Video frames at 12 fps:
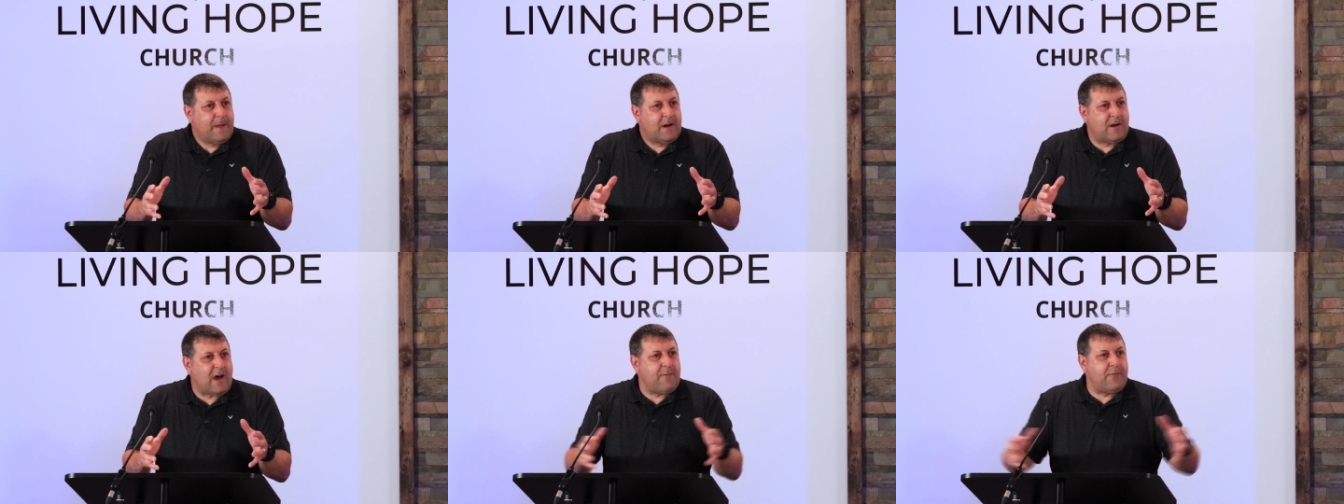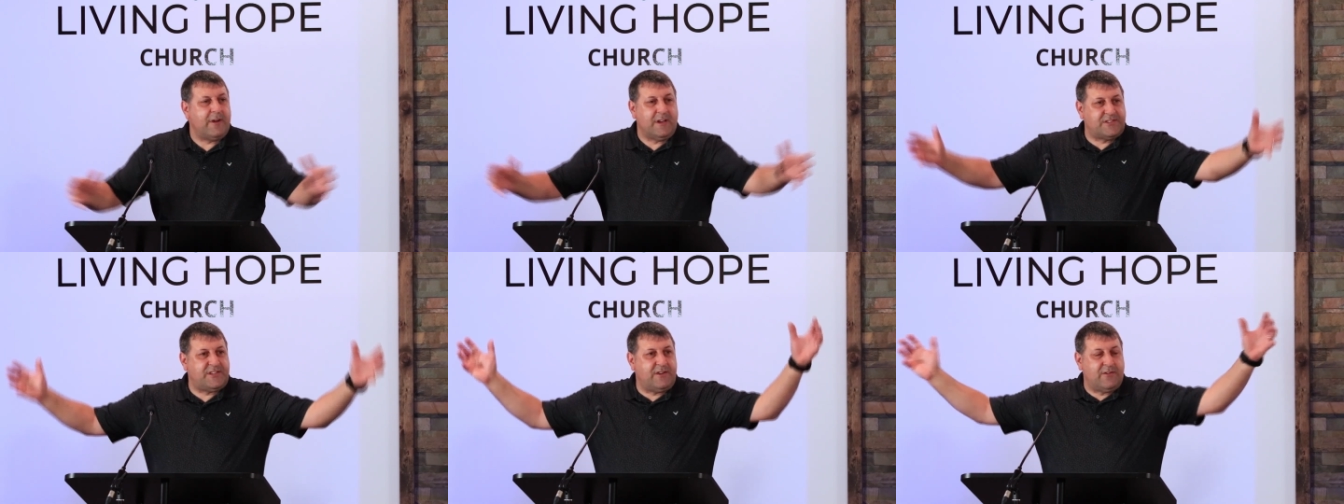covering a
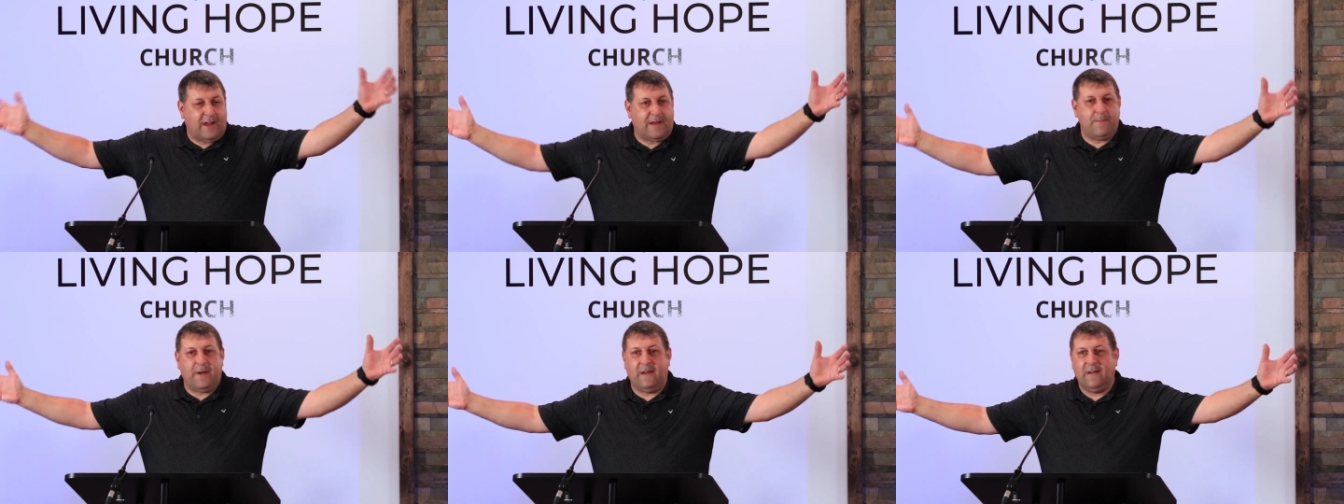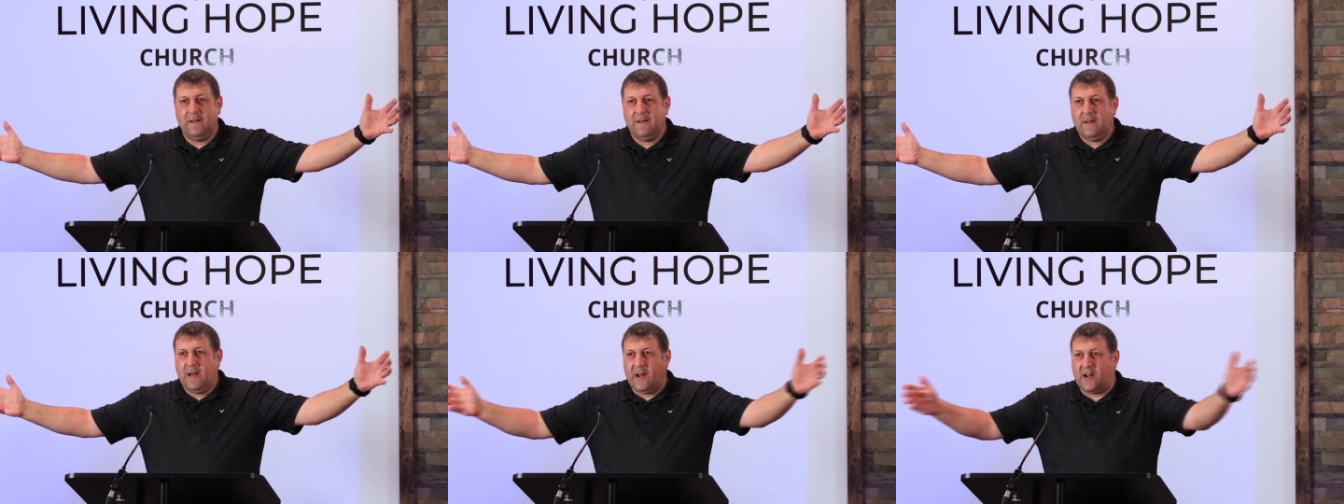sinner like me
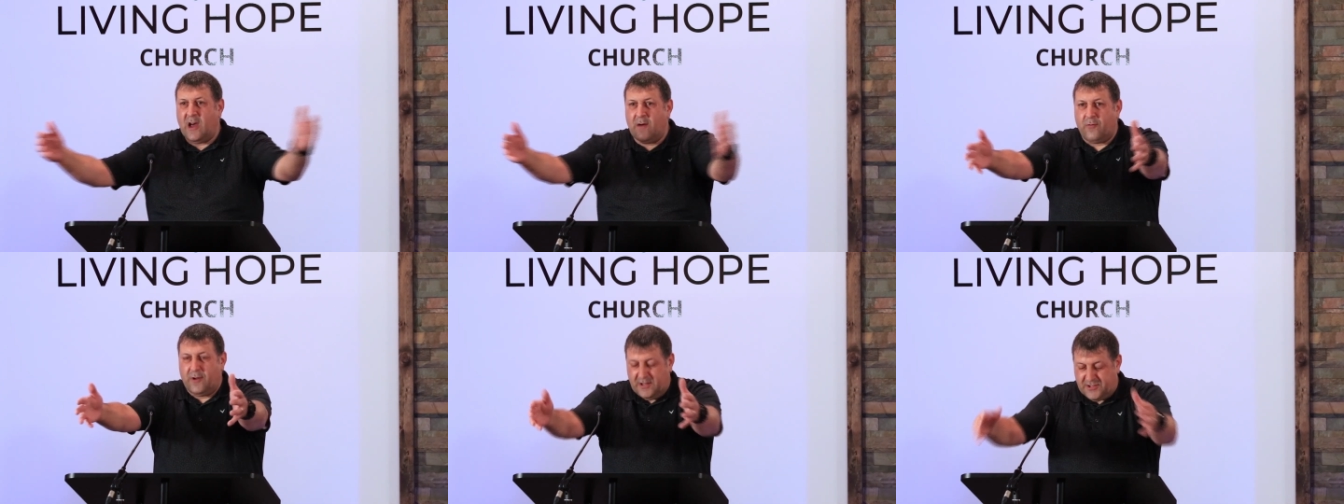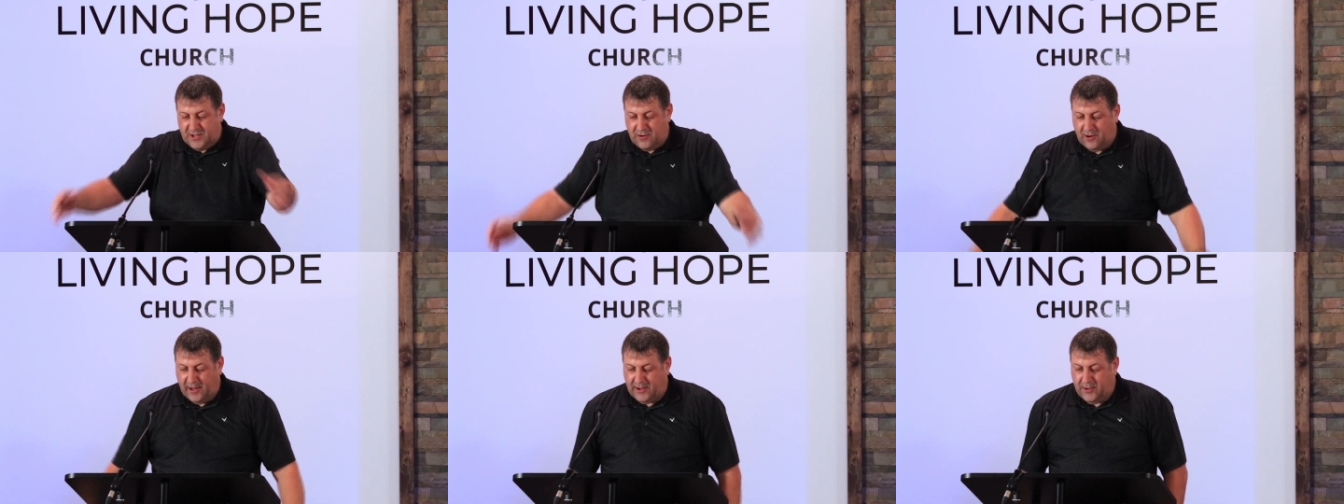and covering a
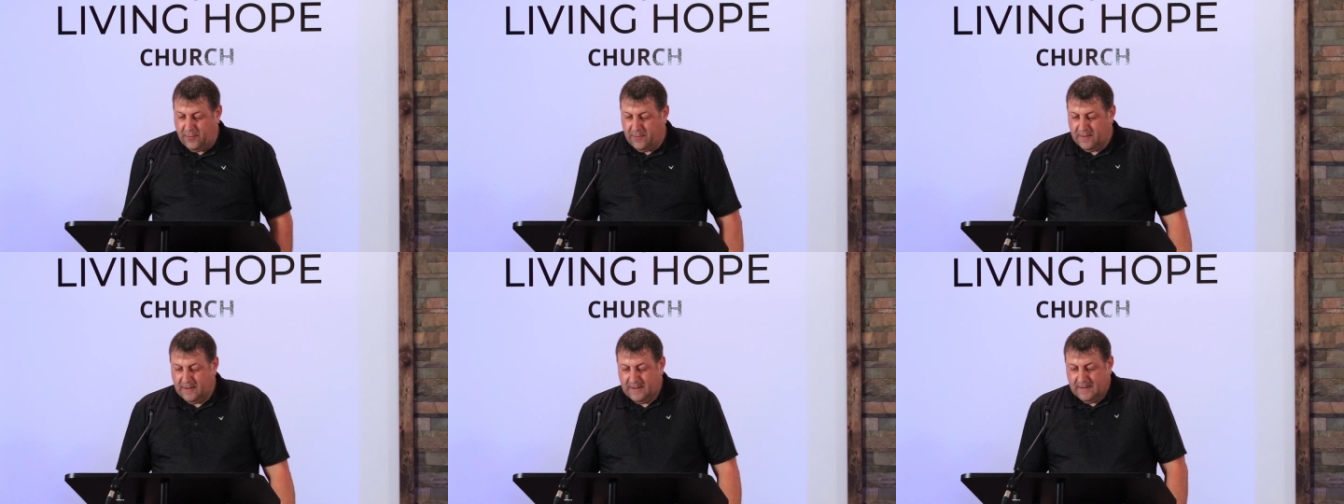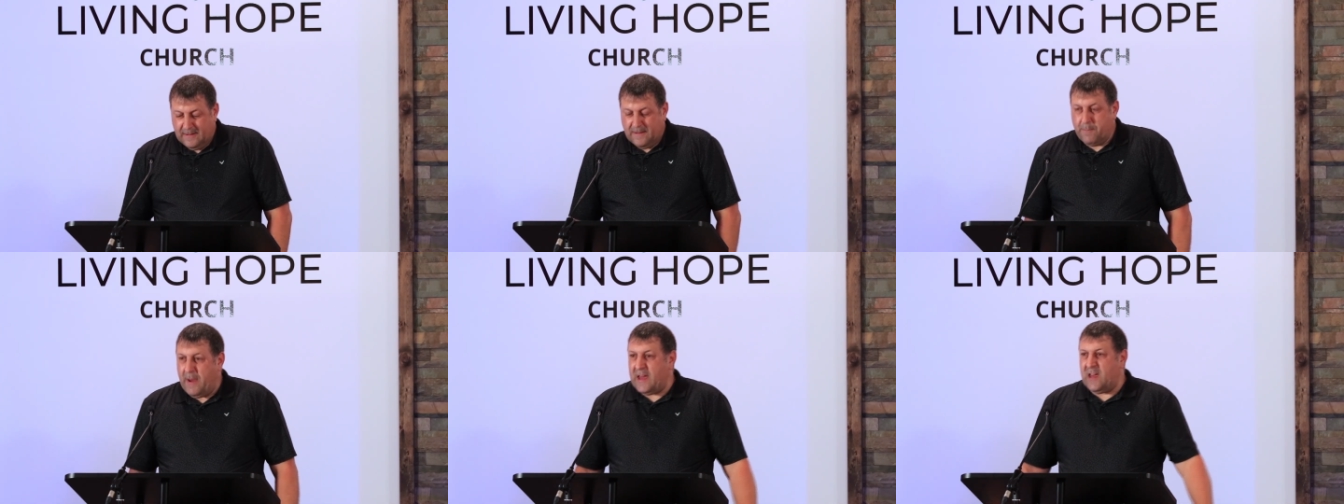sinner like you,
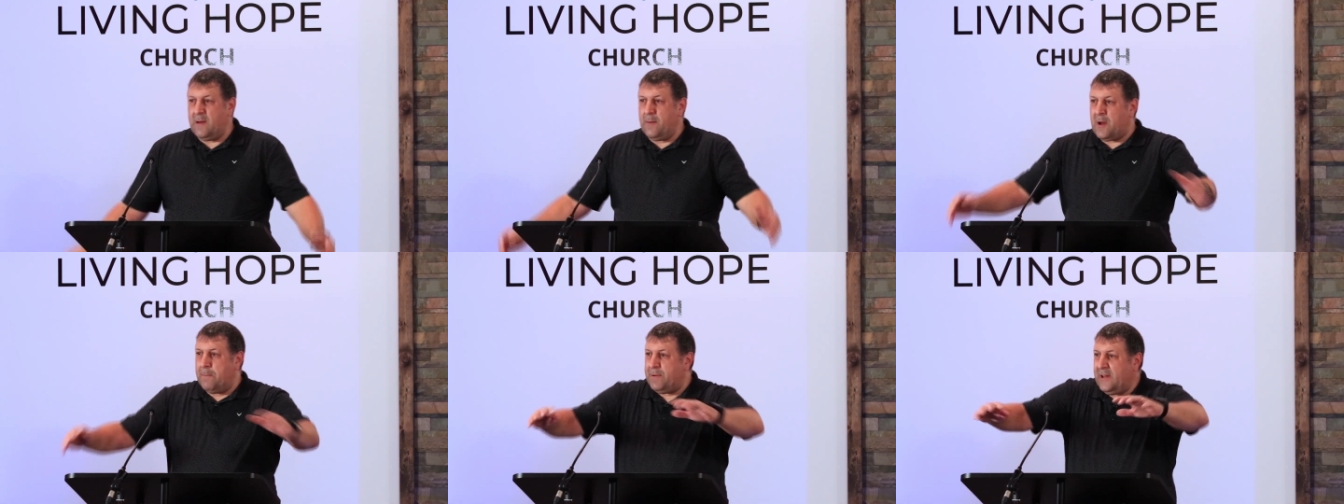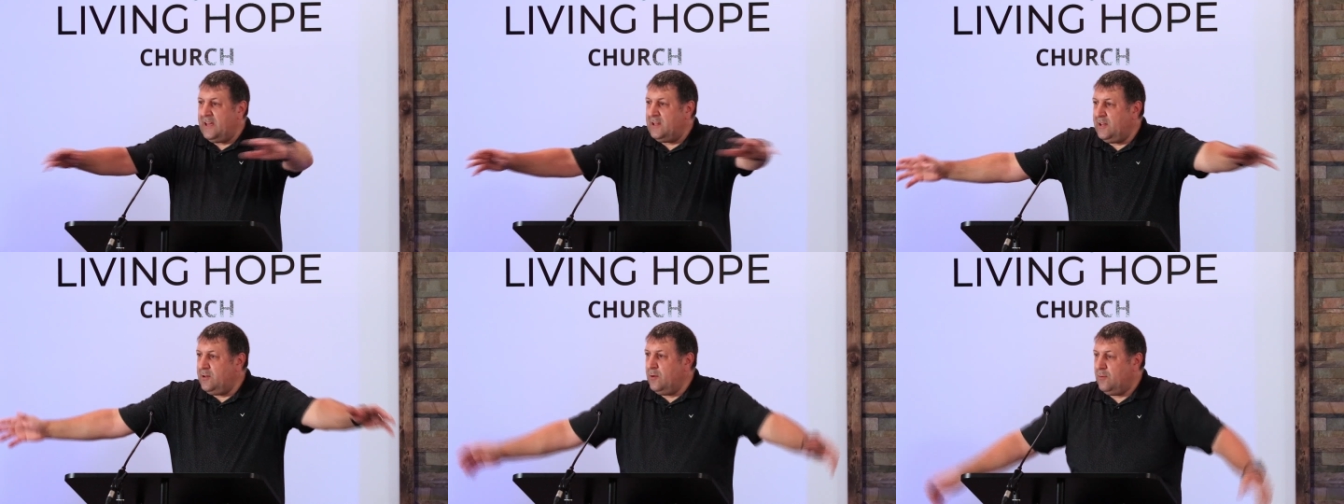making him
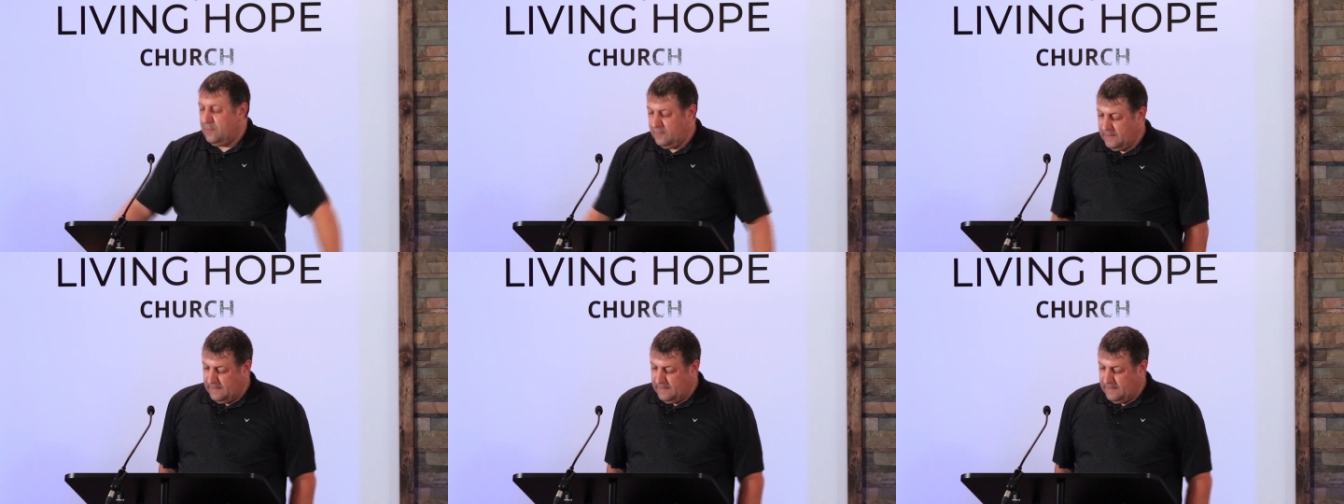completely new,